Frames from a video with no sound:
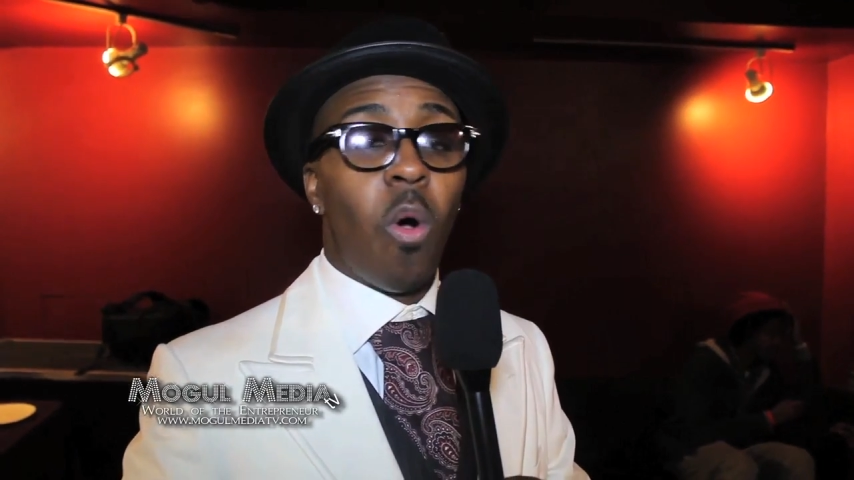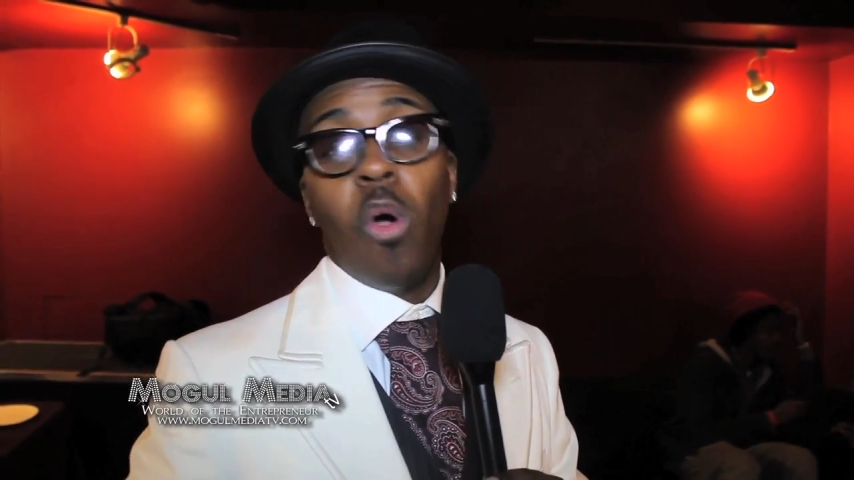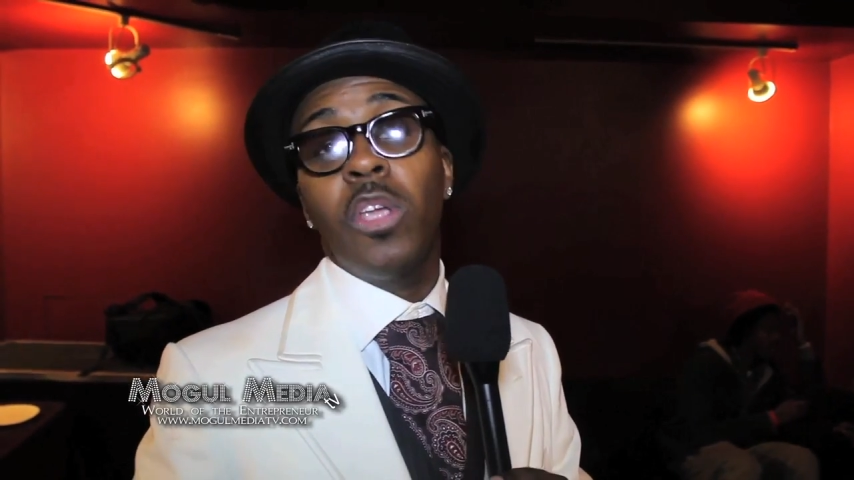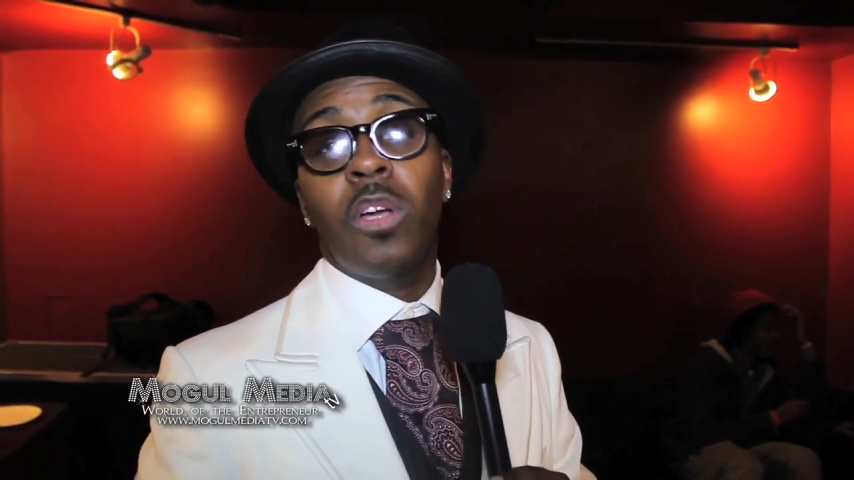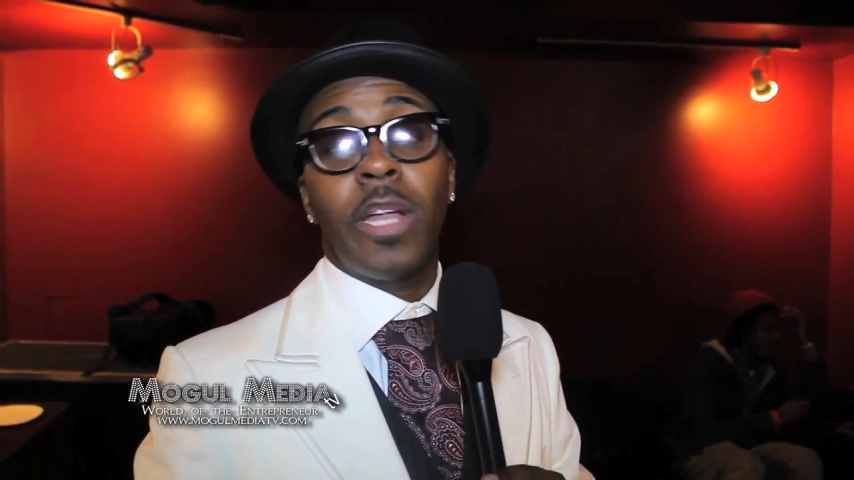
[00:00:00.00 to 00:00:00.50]

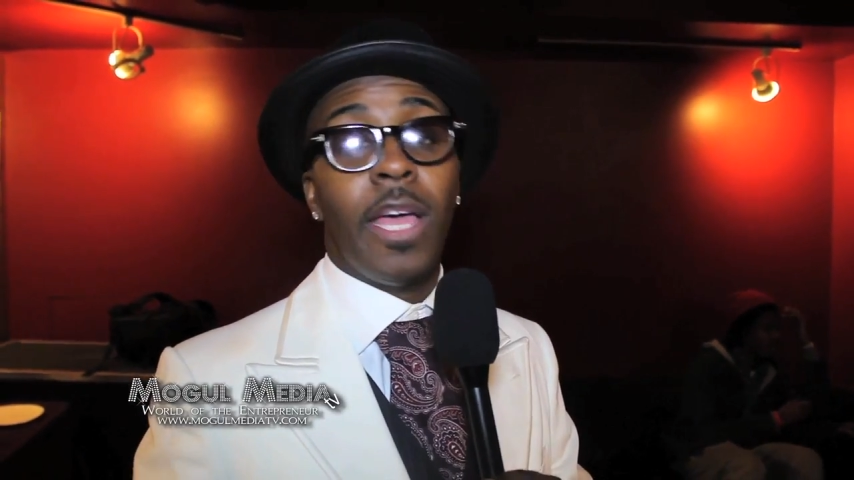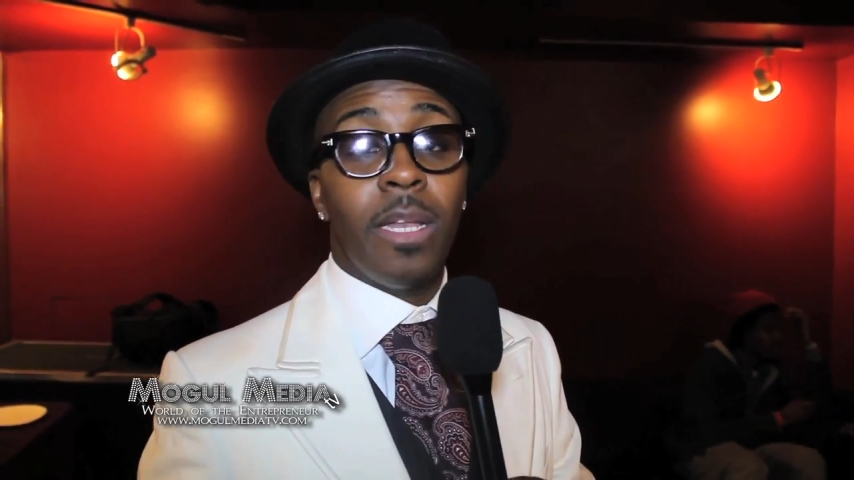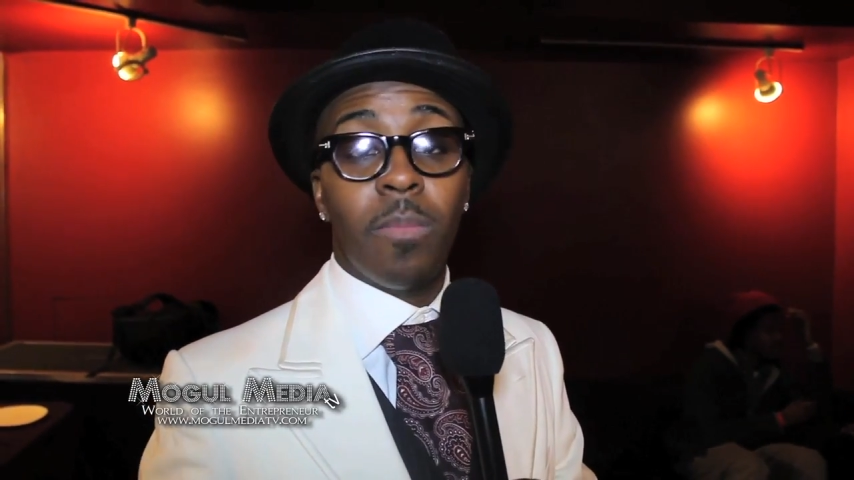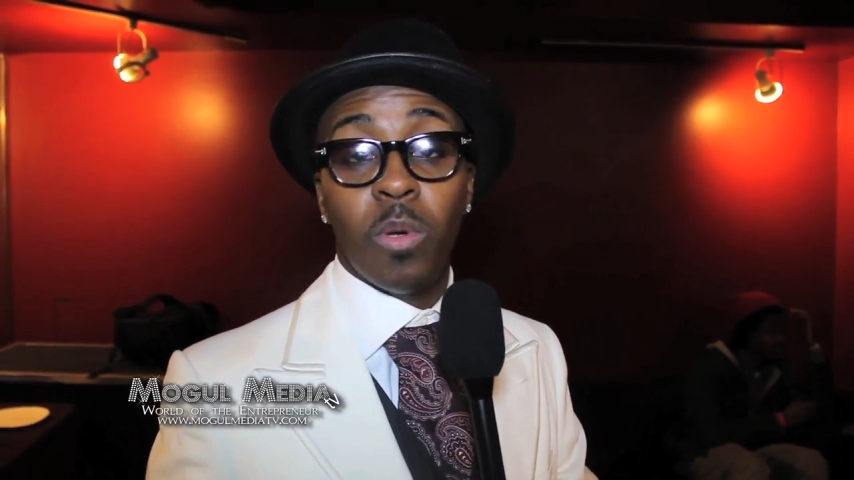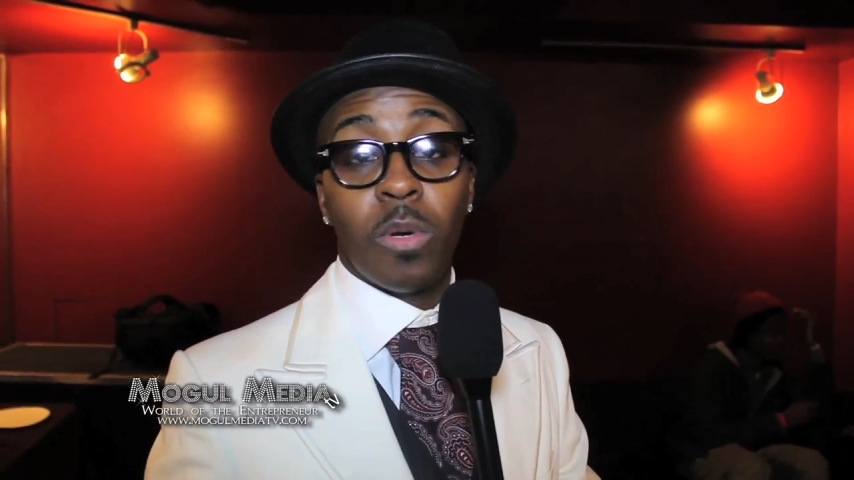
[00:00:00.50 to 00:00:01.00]
all you're going to
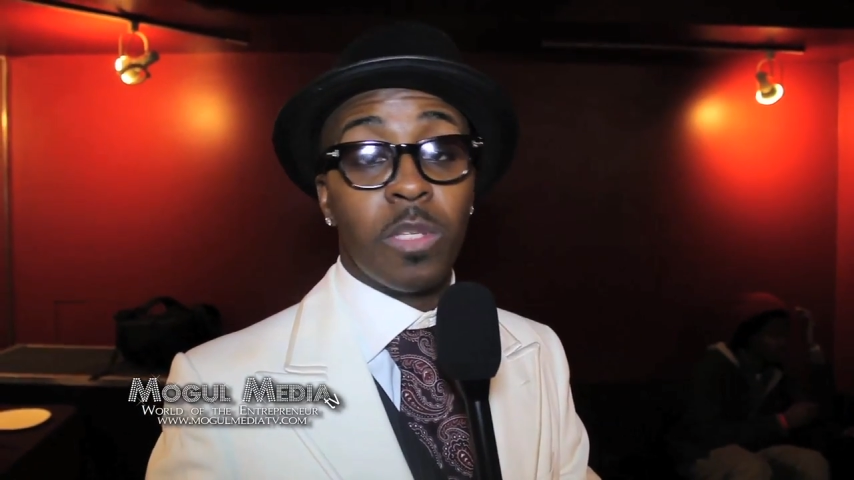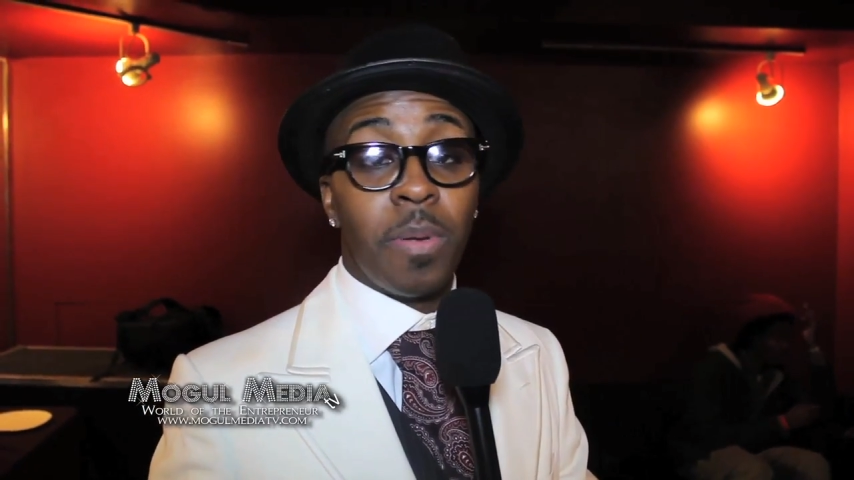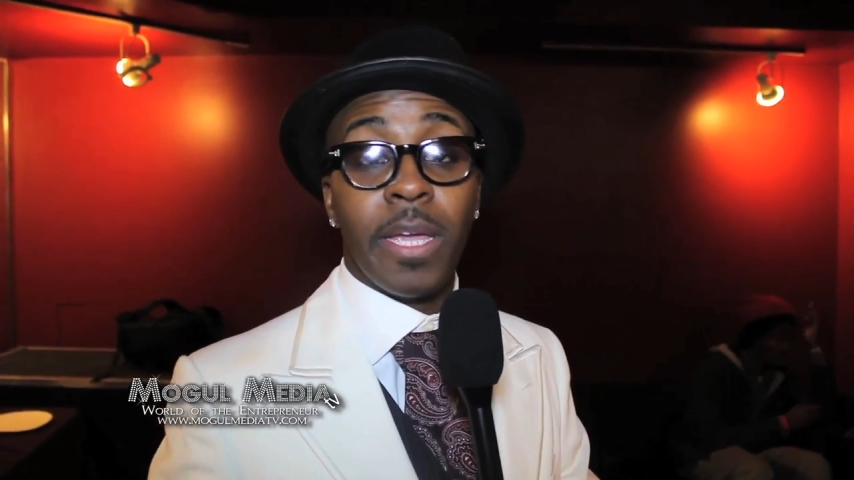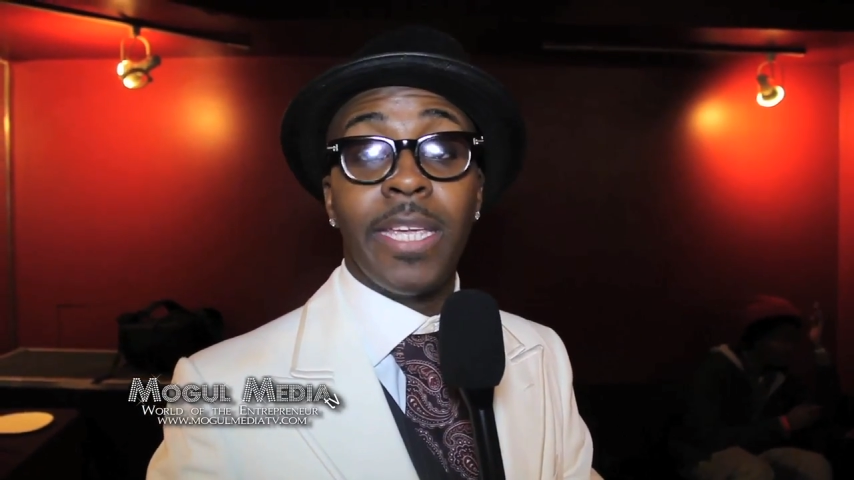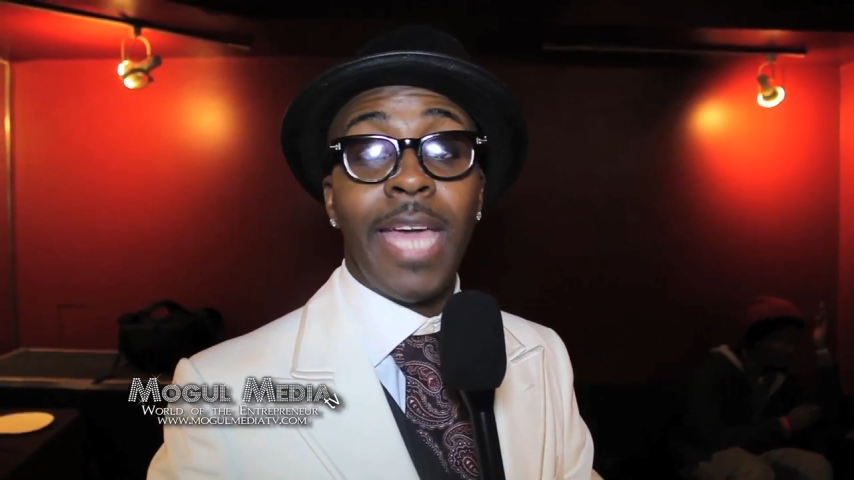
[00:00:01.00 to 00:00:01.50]
end up doing is
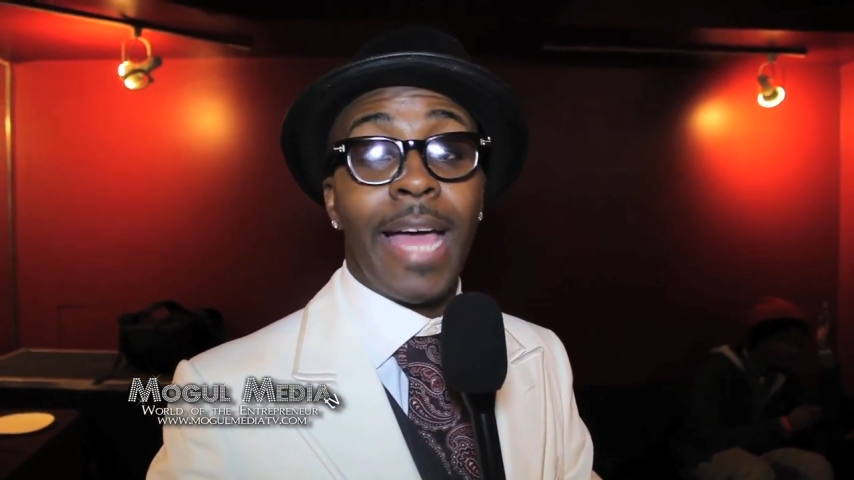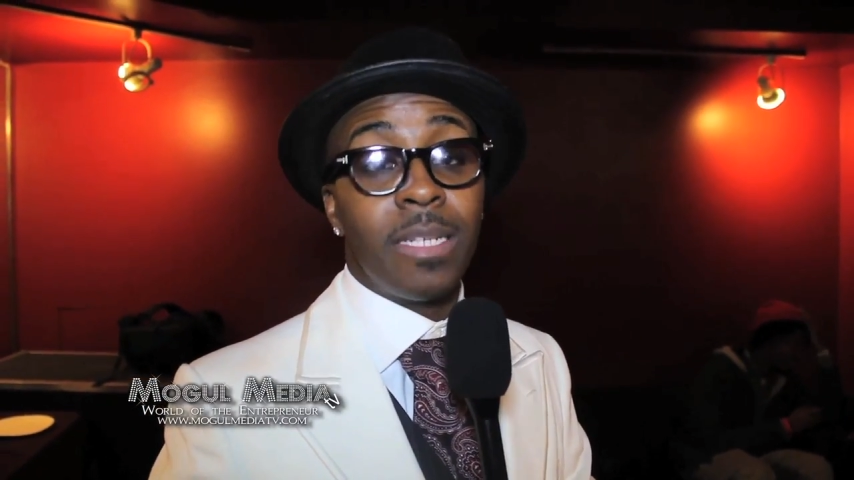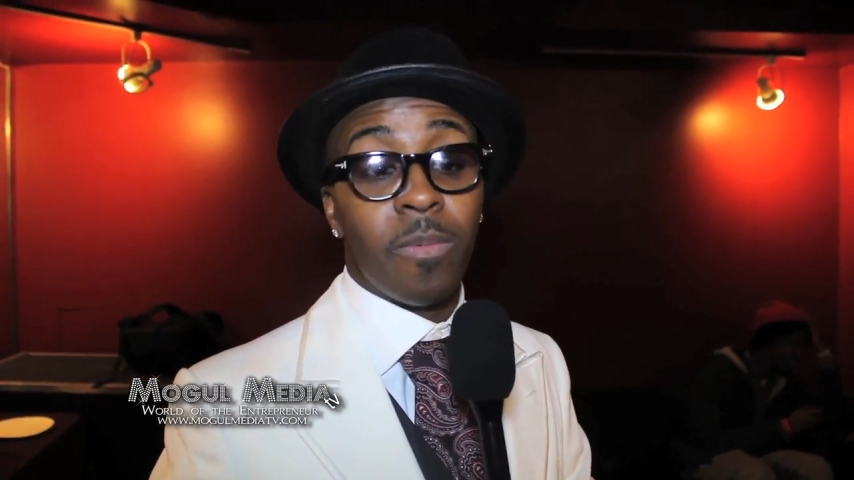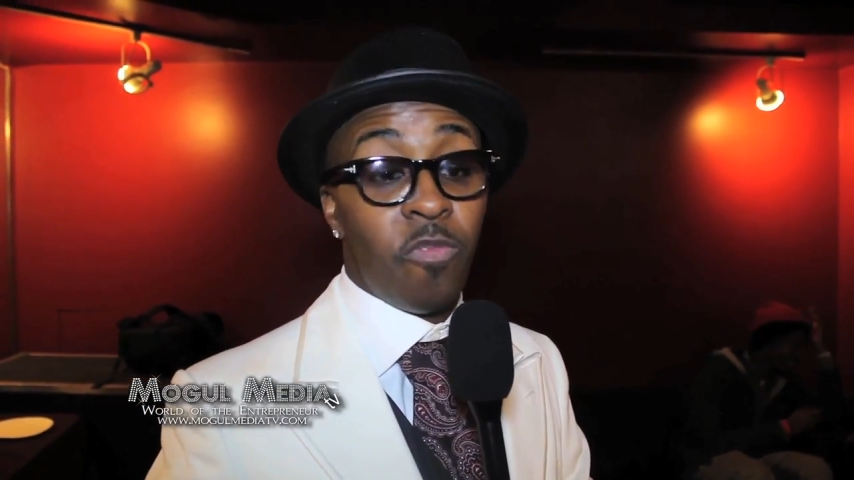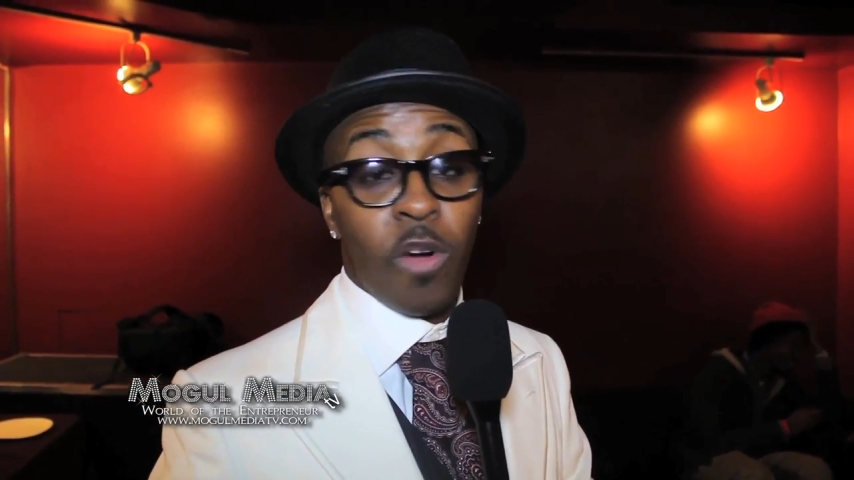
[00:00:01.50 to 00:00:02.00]
playing
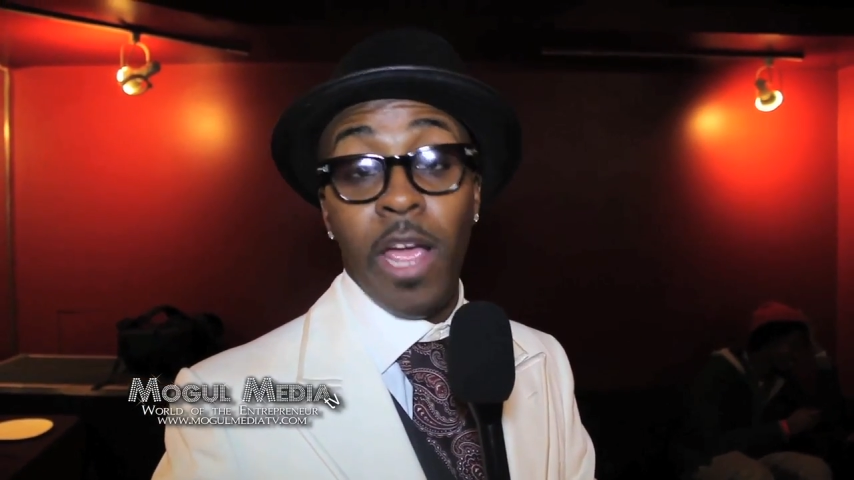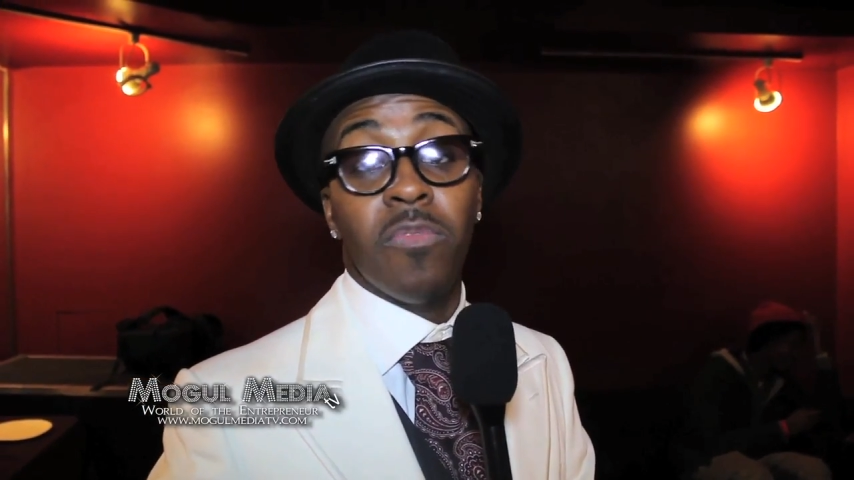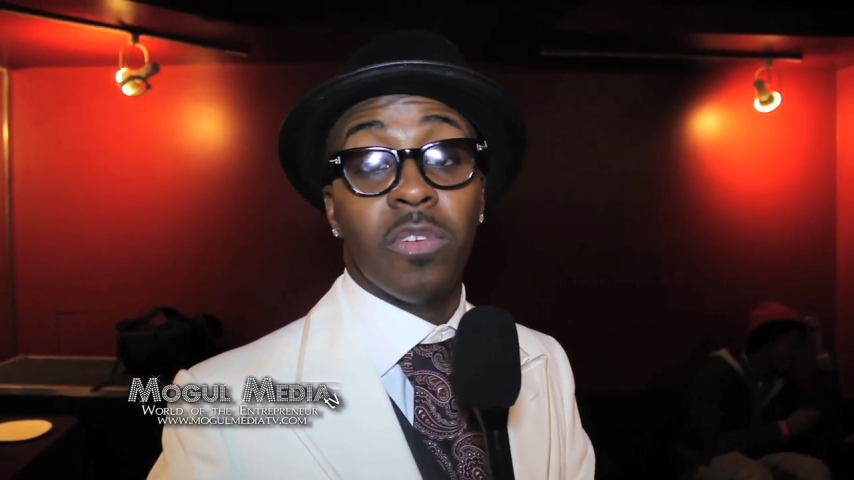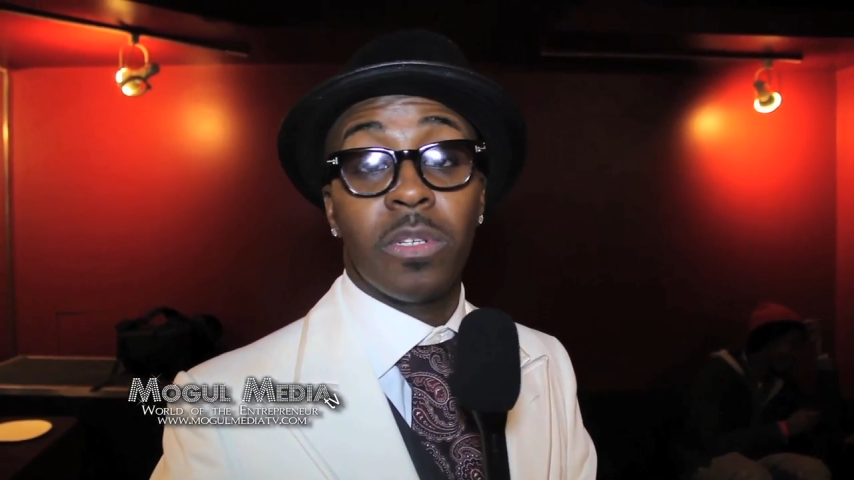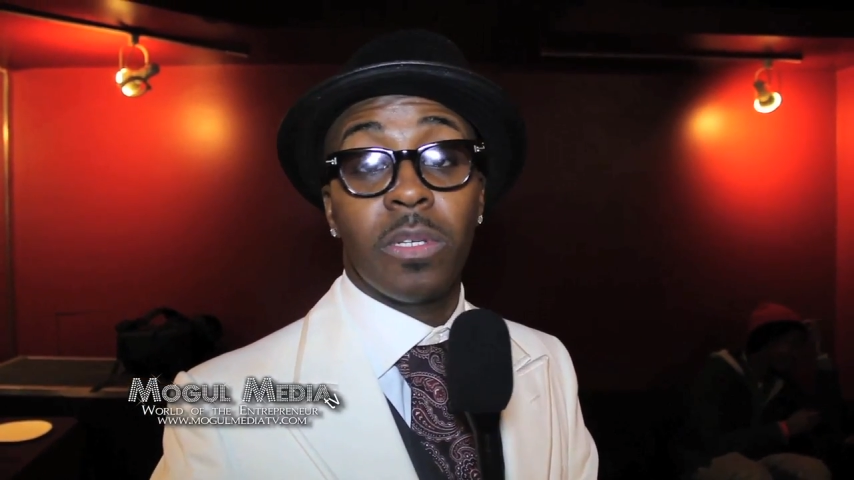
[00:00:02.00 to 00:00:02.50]
catch up forever.